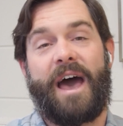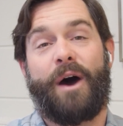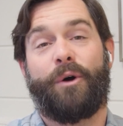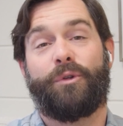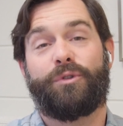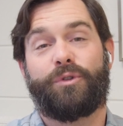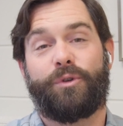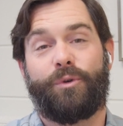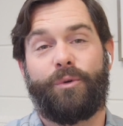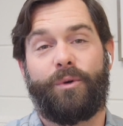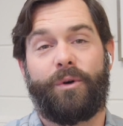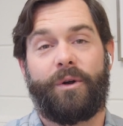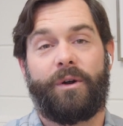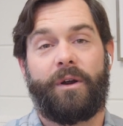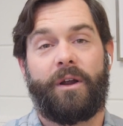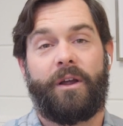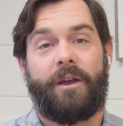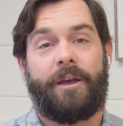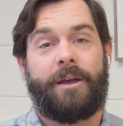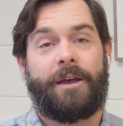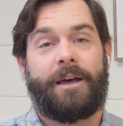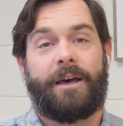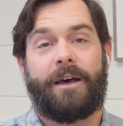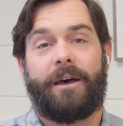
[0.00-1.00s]
outdoor
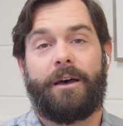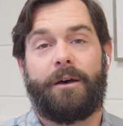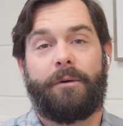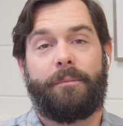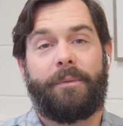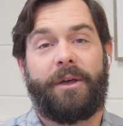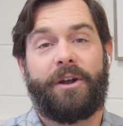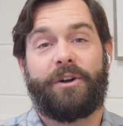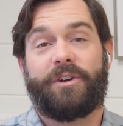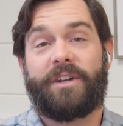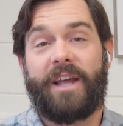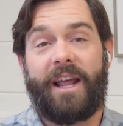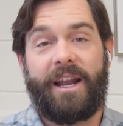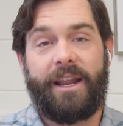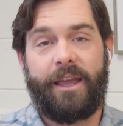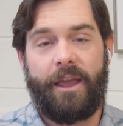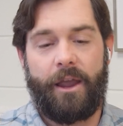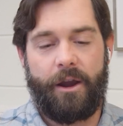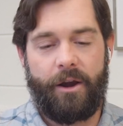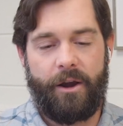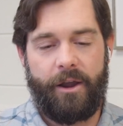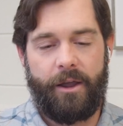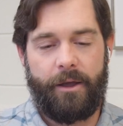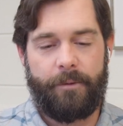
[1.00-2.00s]

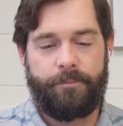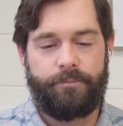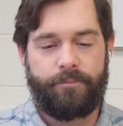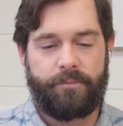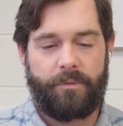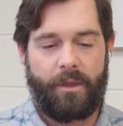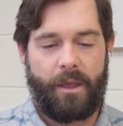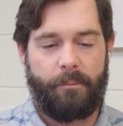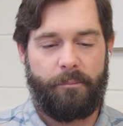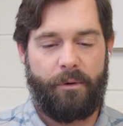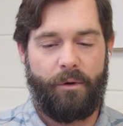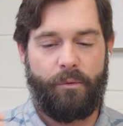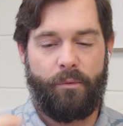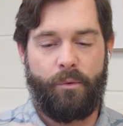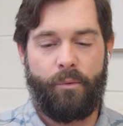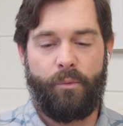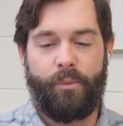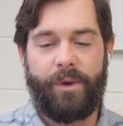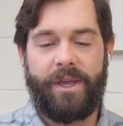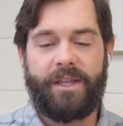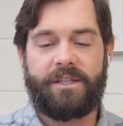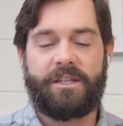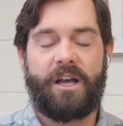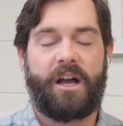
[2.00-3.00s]
entertaining area, but when
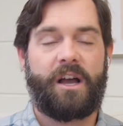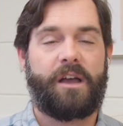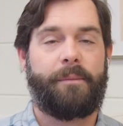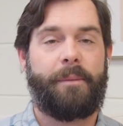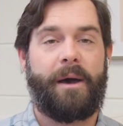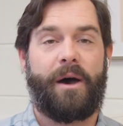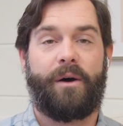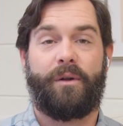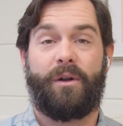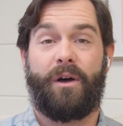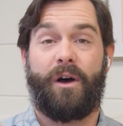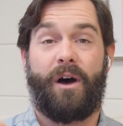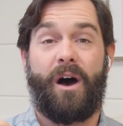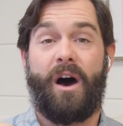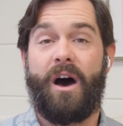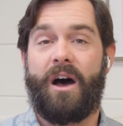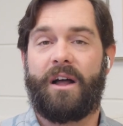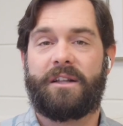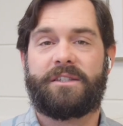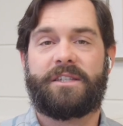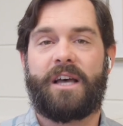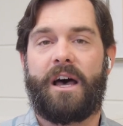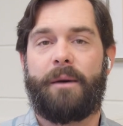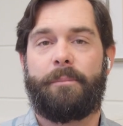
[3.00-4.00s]
we talk about a
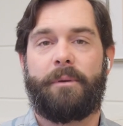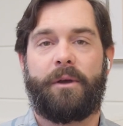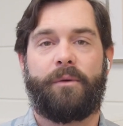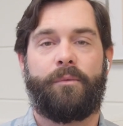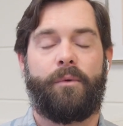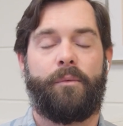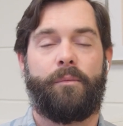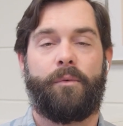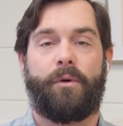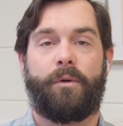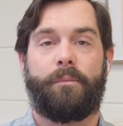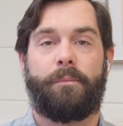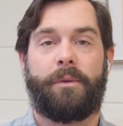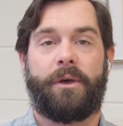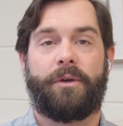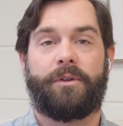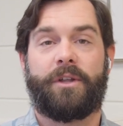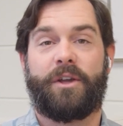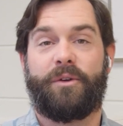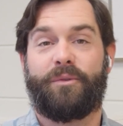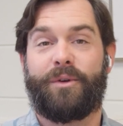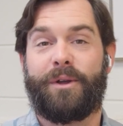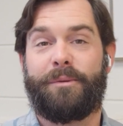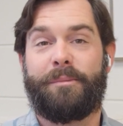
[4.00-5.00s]
hot topic, when we're
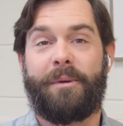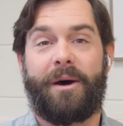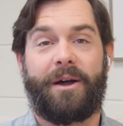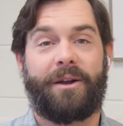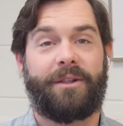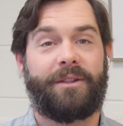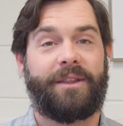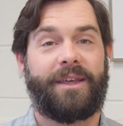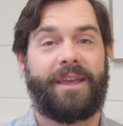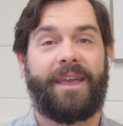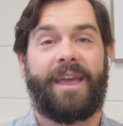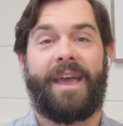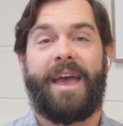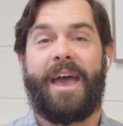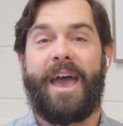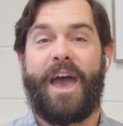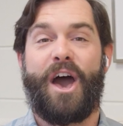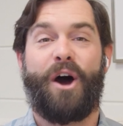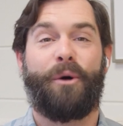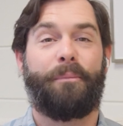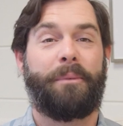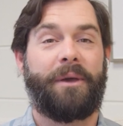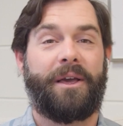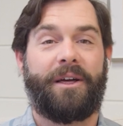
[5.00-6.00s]
building, remodeling,
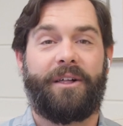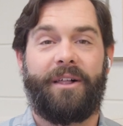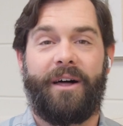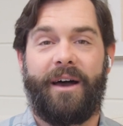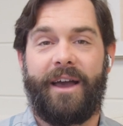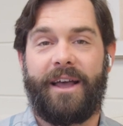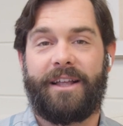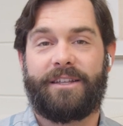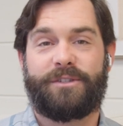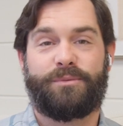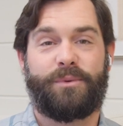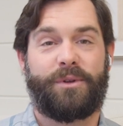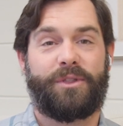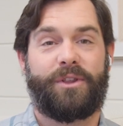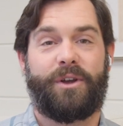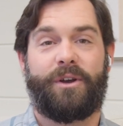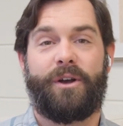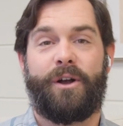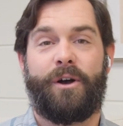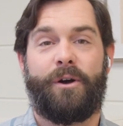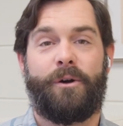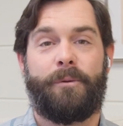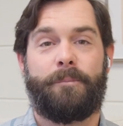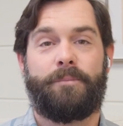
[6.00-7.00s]
helping clients with their
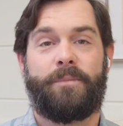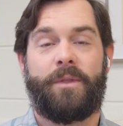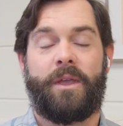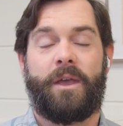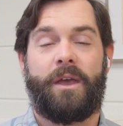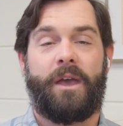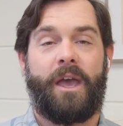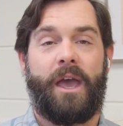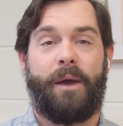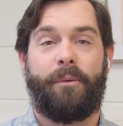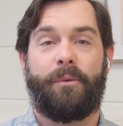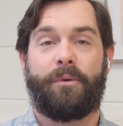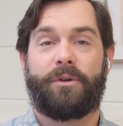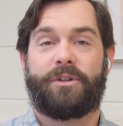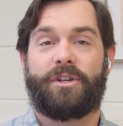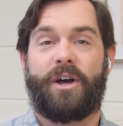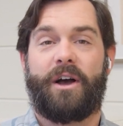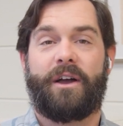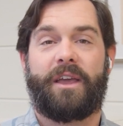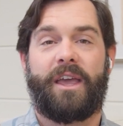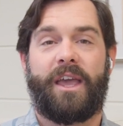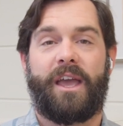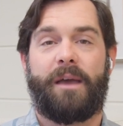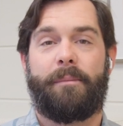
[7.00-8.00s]
home, and we're
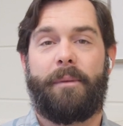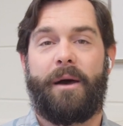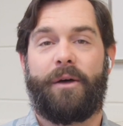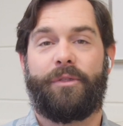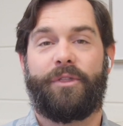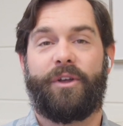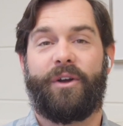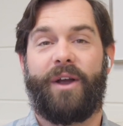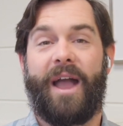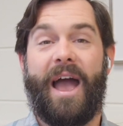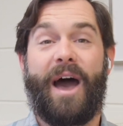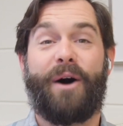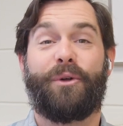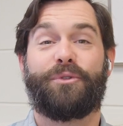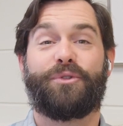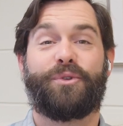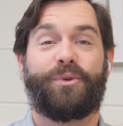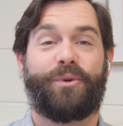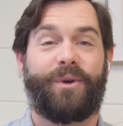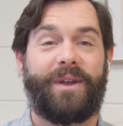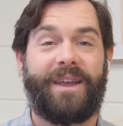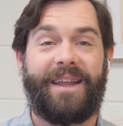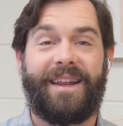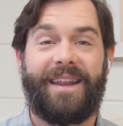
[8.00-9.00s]
talking about their
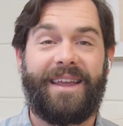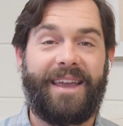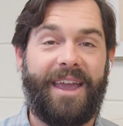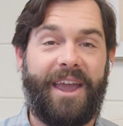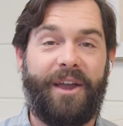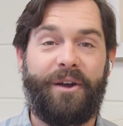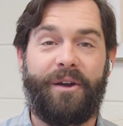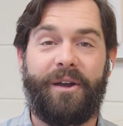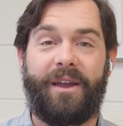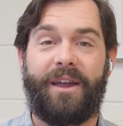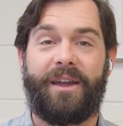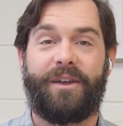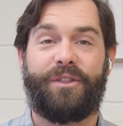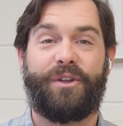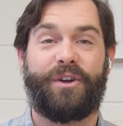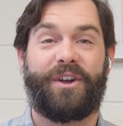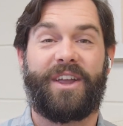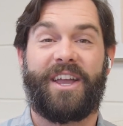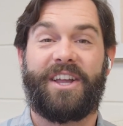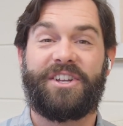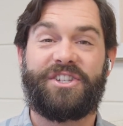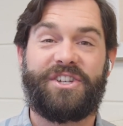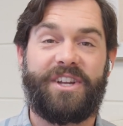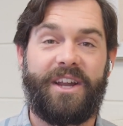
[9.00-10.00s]
outdoor eating area, their
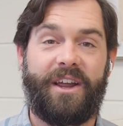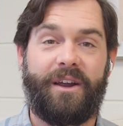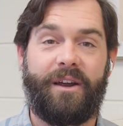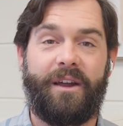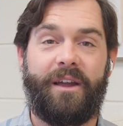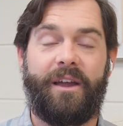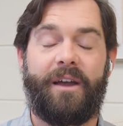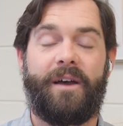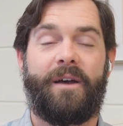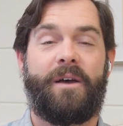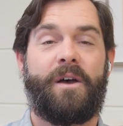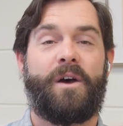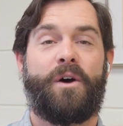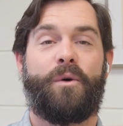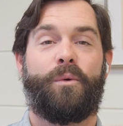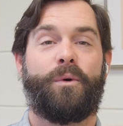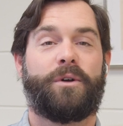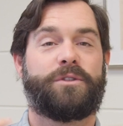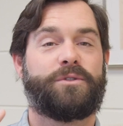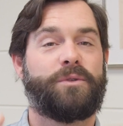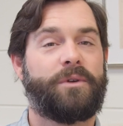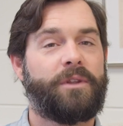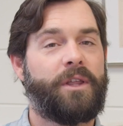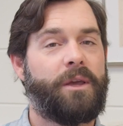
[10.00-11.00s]
kitchen area,
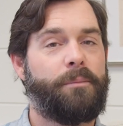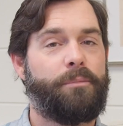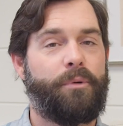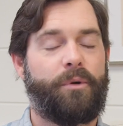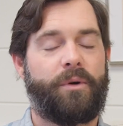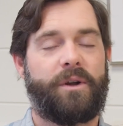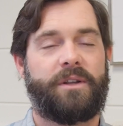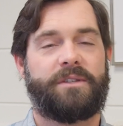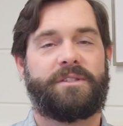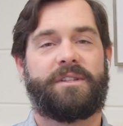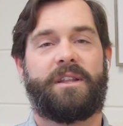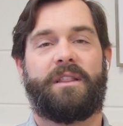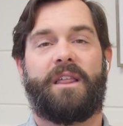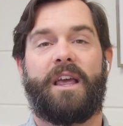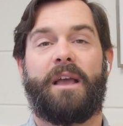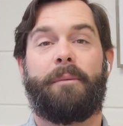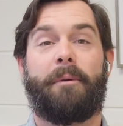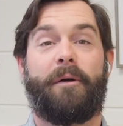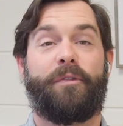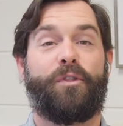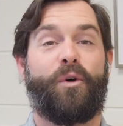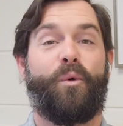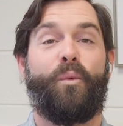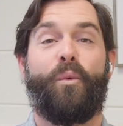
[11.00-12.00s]
what's really important is to think
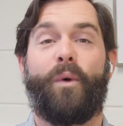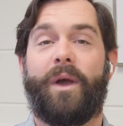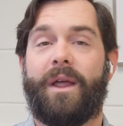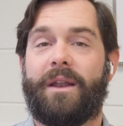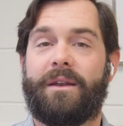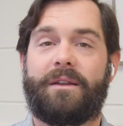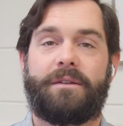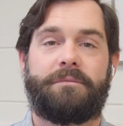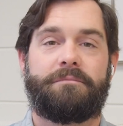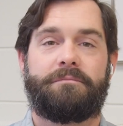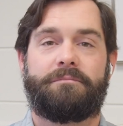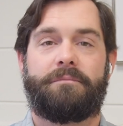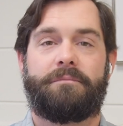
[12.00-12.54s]
about the wind.